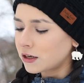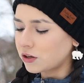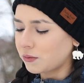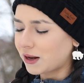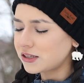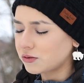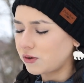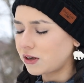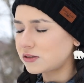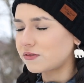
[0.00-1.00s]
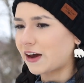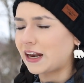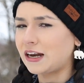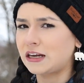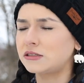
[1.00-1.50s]
So the medicine wheel is
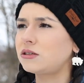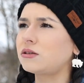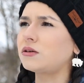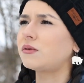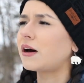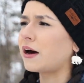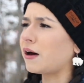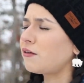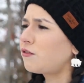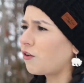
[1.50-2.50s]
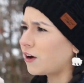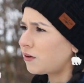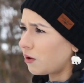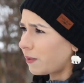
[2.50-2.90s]
divided into 4 equal